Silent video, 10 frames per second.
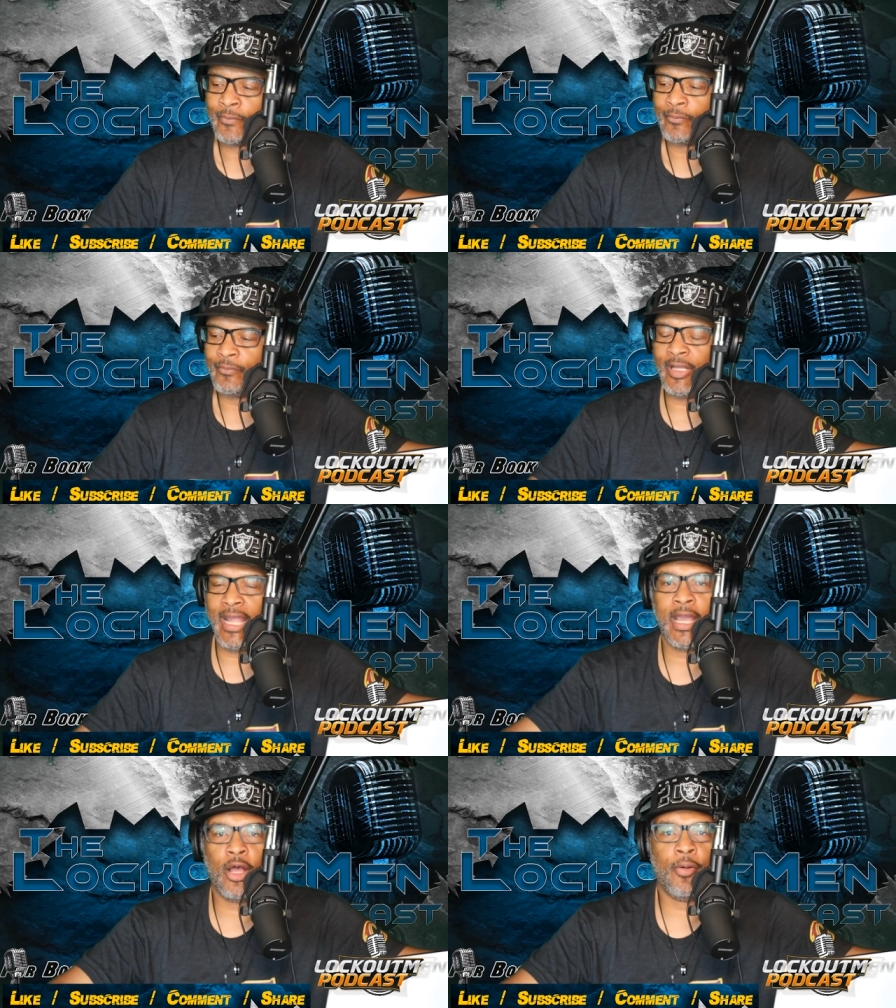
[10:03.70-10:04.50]

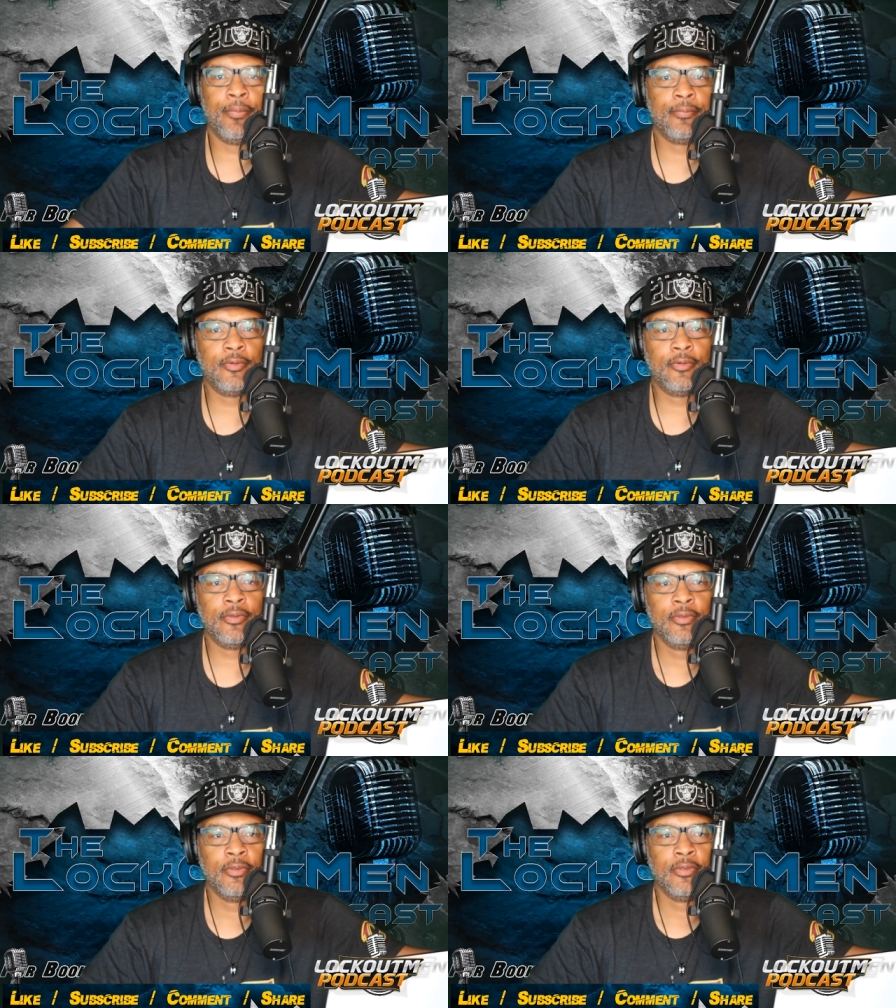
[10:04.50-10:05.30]
Now,
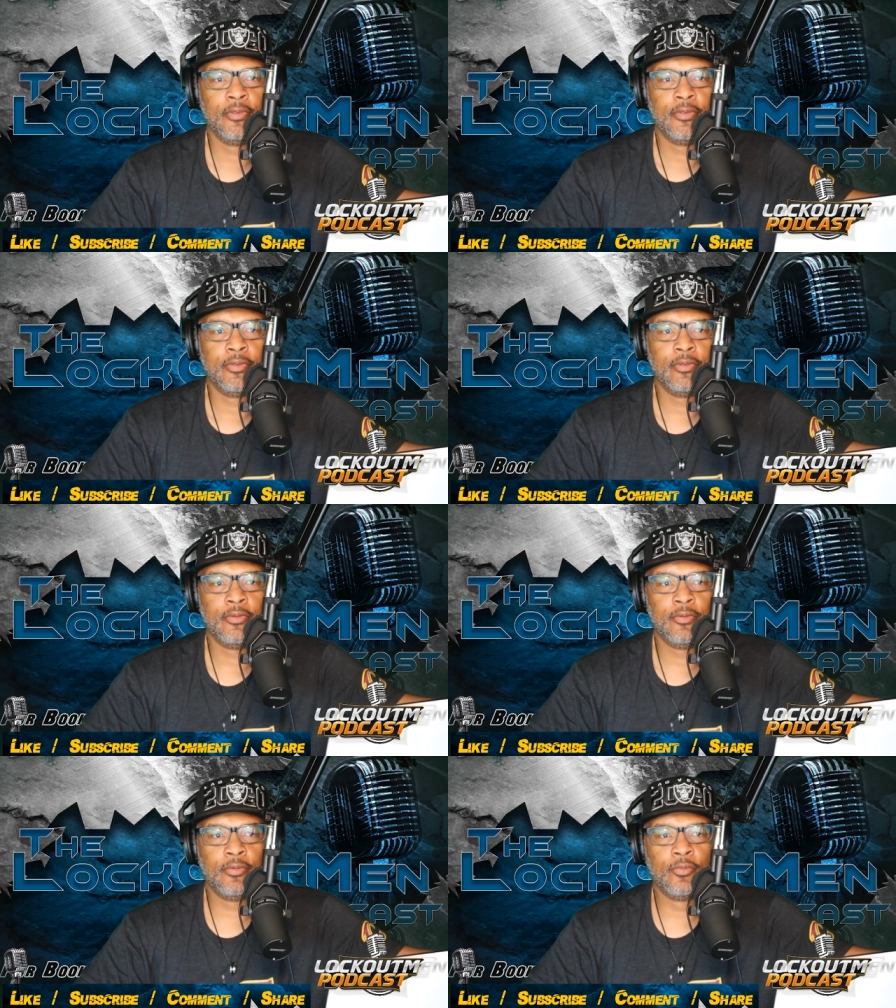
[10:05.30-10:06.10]

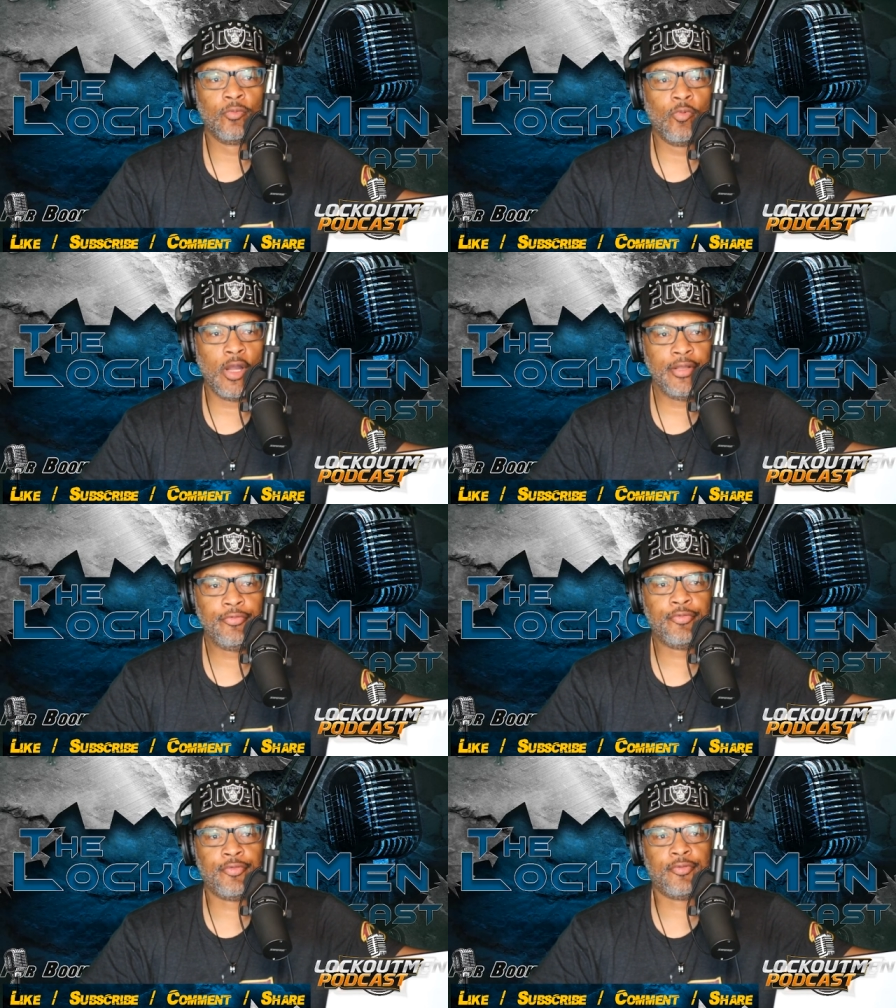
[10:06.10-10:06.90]

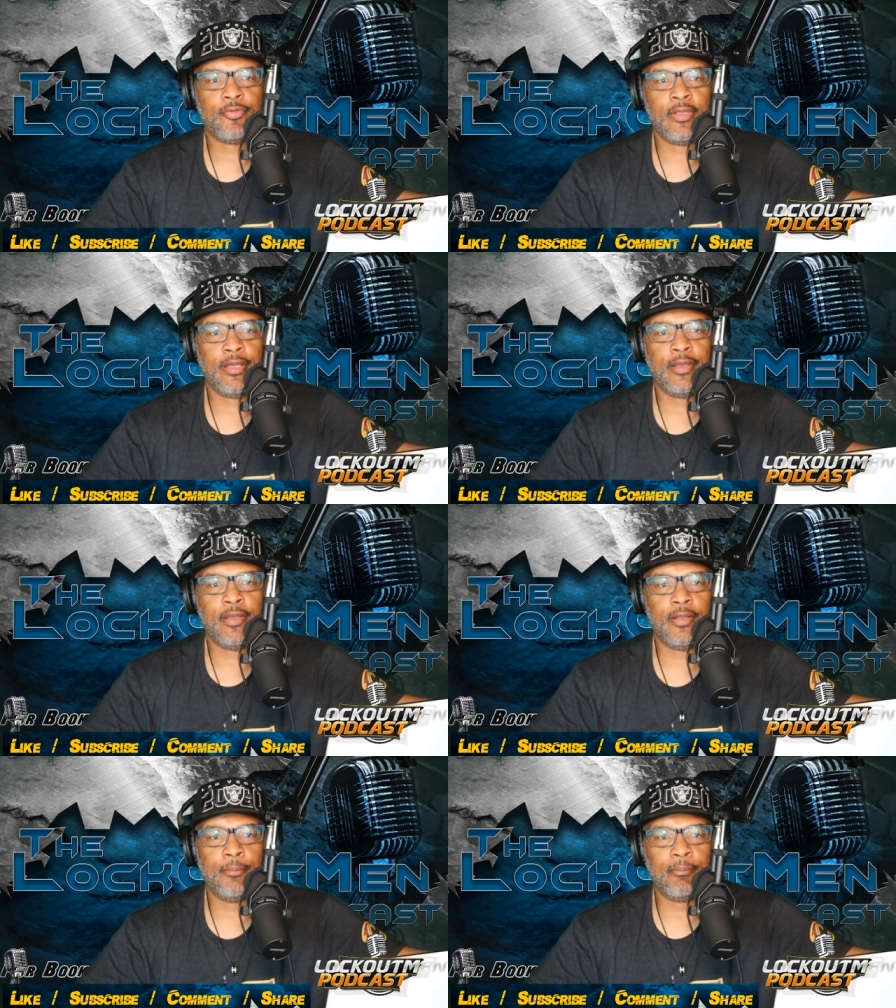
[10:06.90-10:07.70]
once
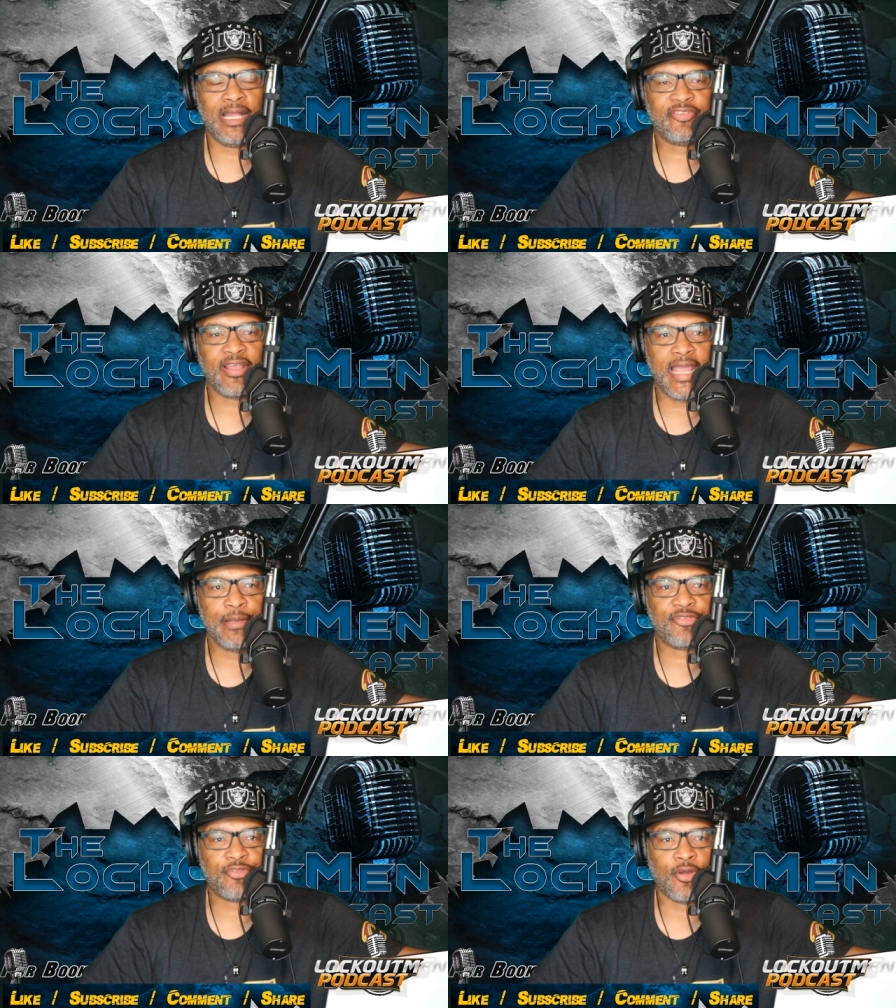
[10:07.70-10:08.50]
my
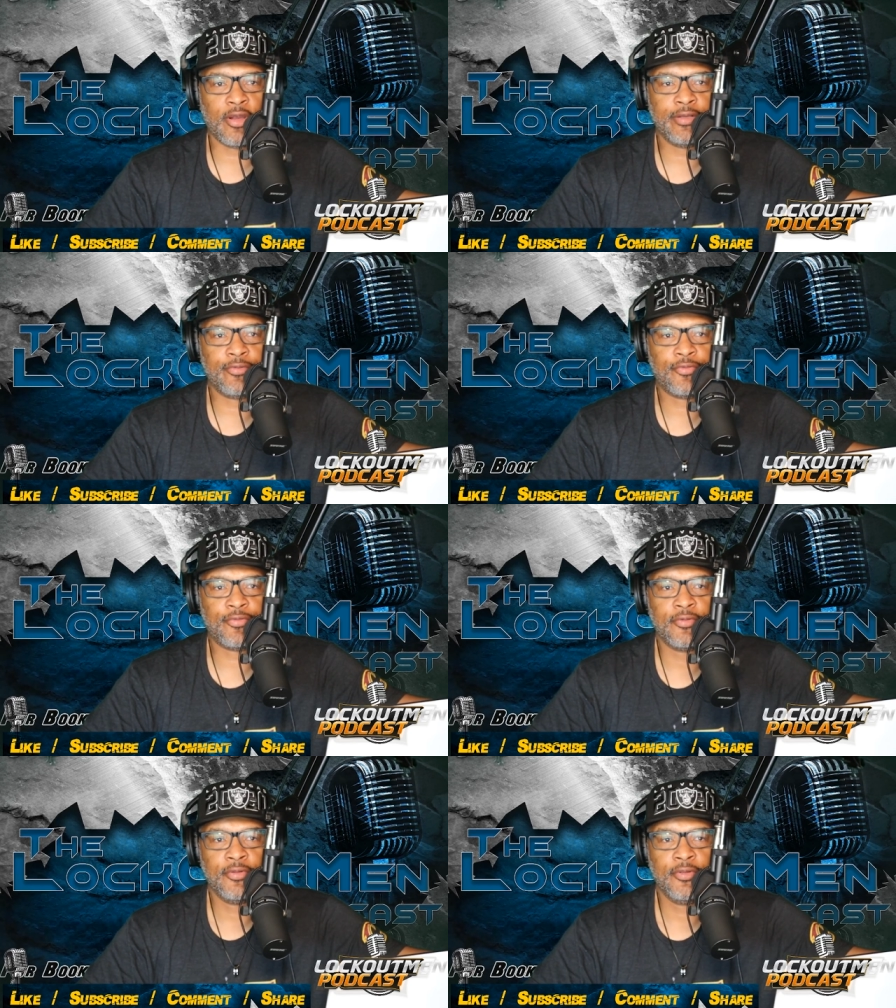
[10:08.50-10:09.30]
time starts